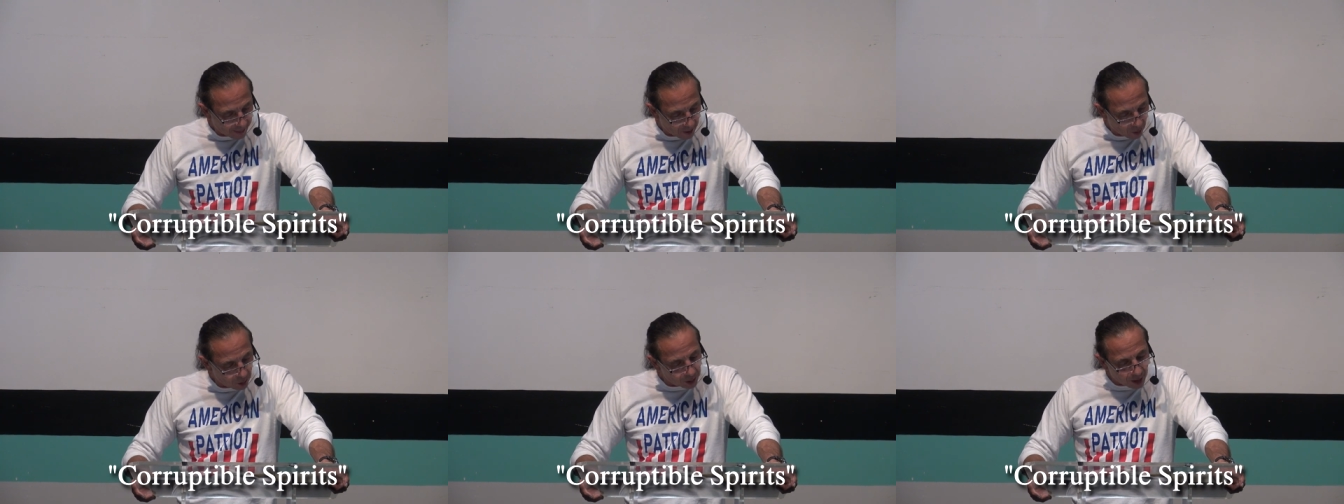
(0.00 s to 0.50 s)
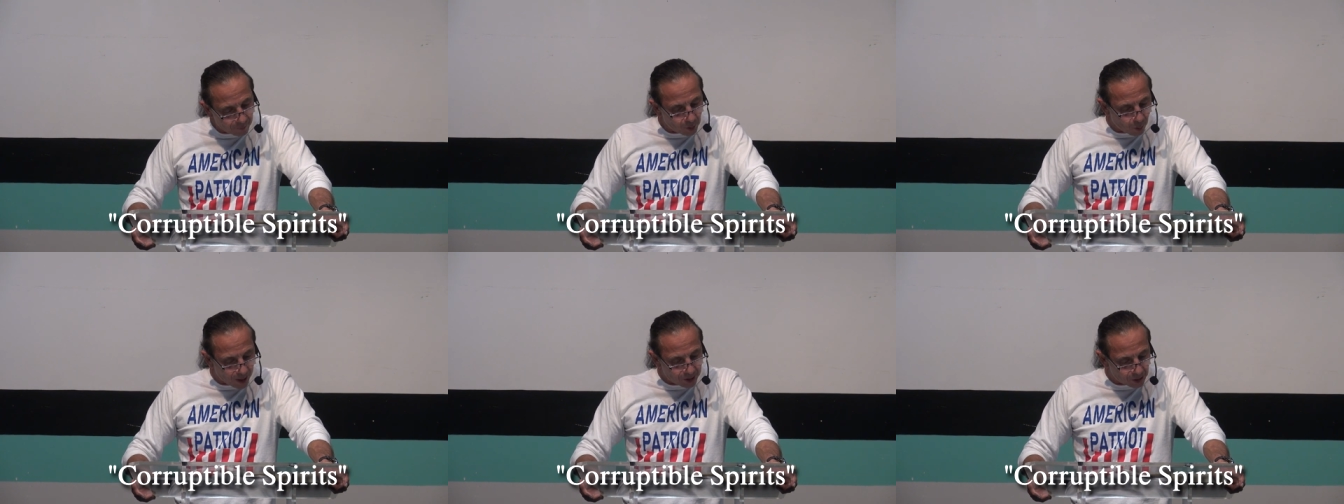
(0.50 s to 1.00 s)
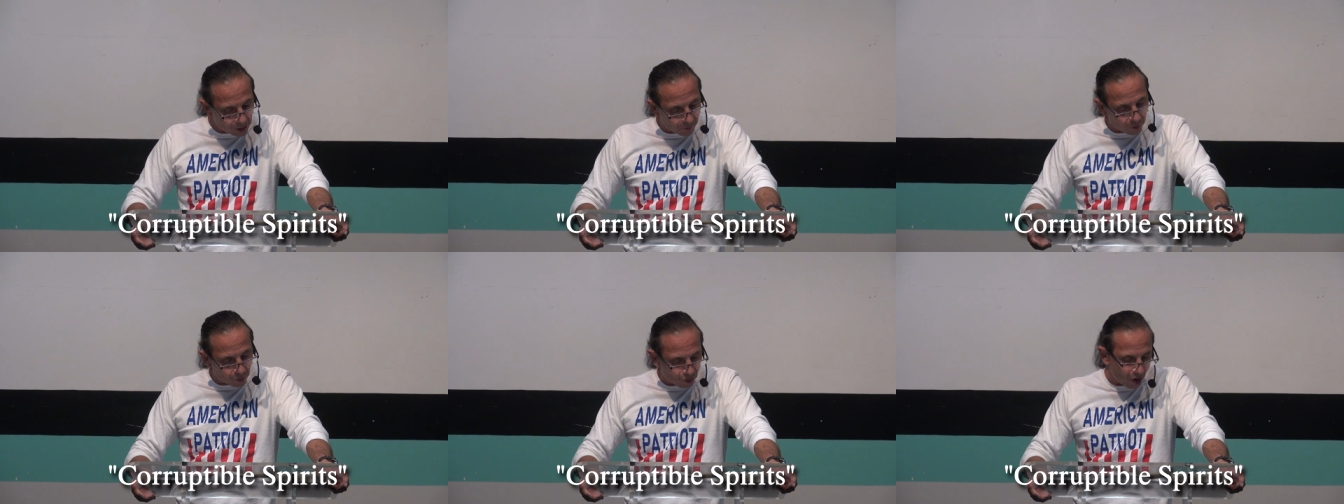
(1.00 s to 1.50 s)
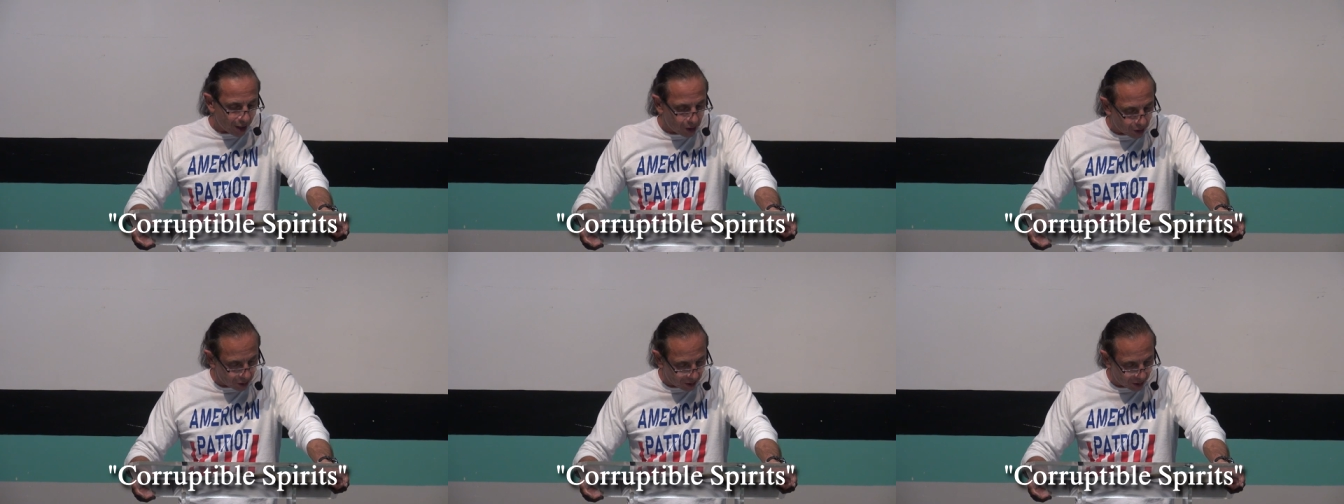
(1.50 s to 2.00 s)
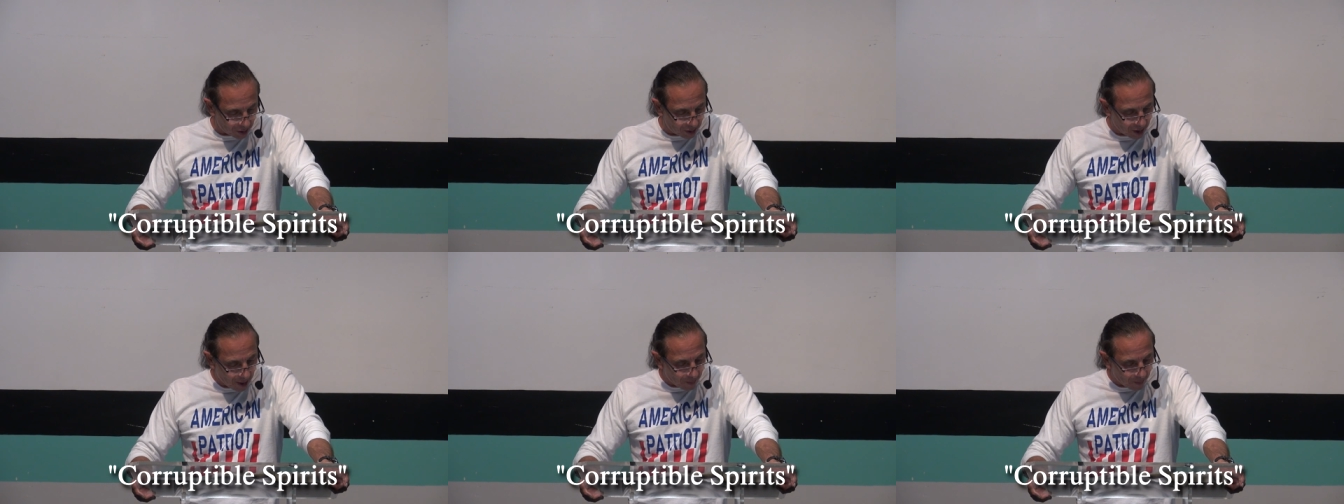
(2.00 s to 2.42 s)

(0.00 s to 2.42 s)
who loved the wages of unrighteousness.